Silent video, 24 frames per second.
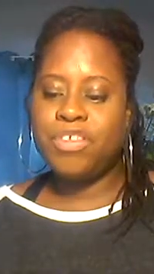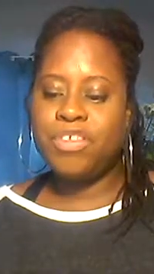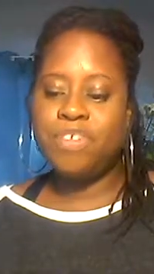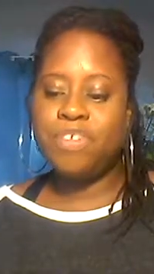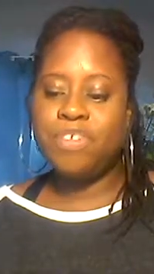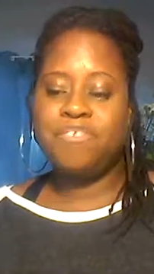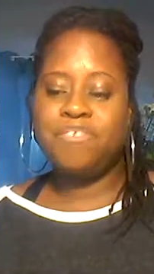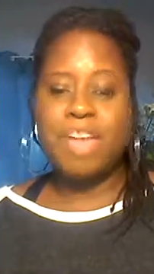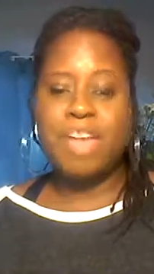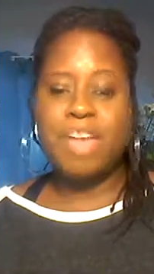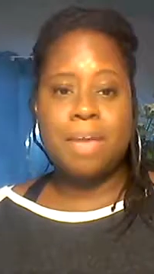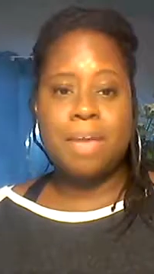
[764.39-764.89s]
your
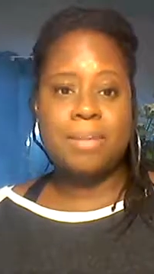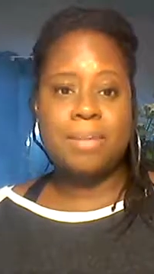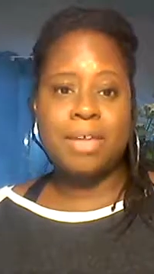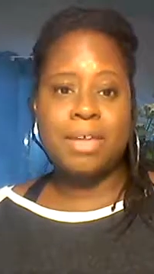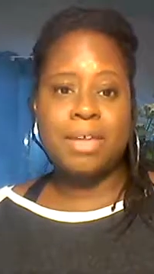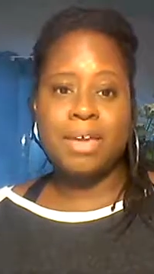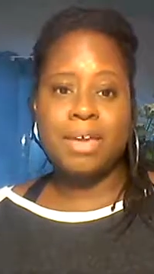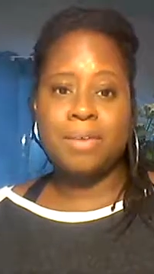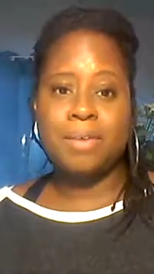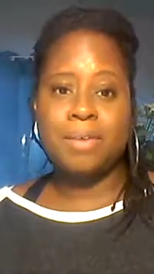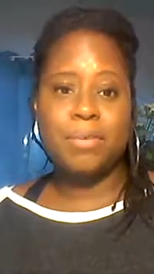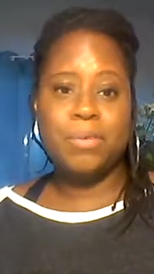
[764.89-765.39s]

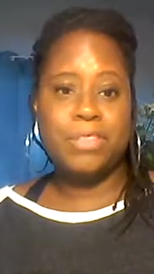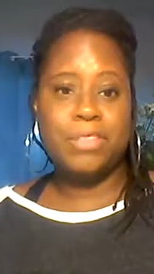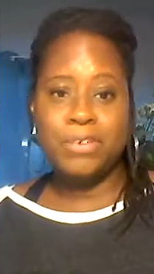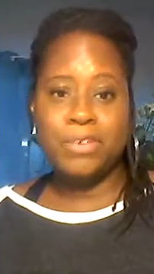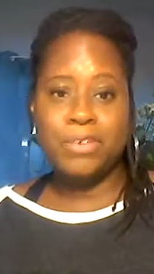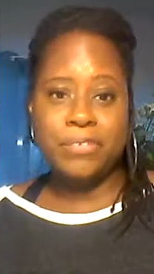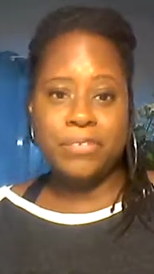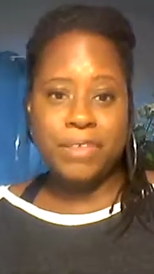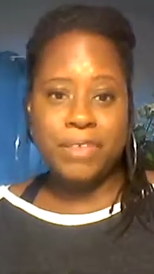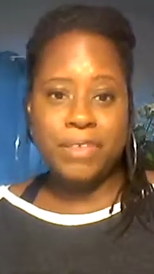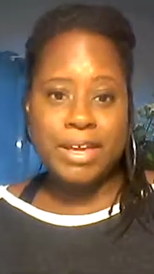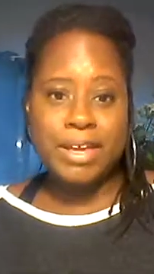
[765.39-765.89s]
family and with your
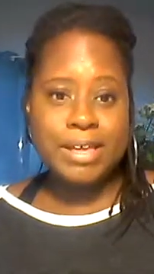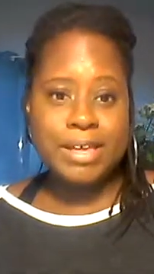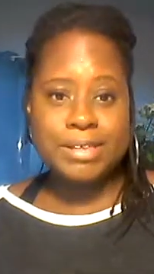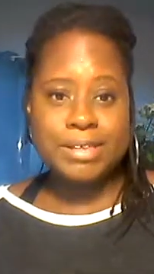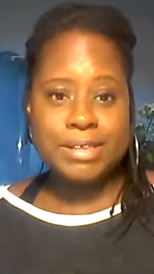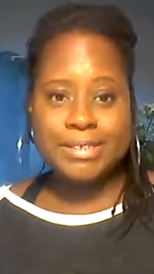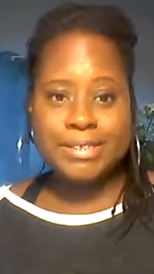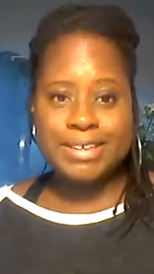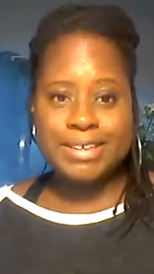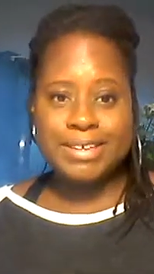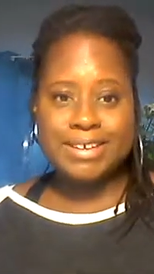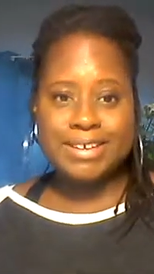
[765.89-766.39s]

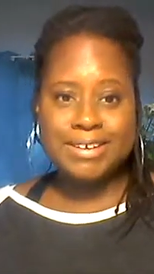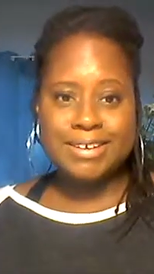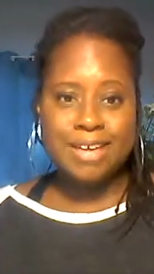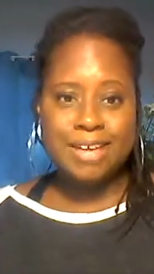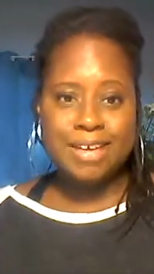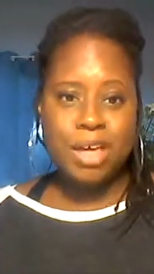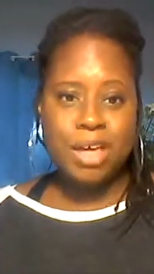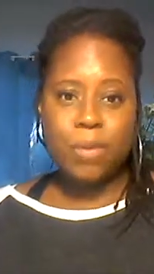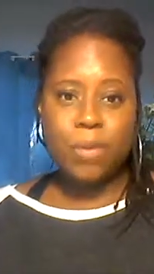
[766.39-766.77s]
friends and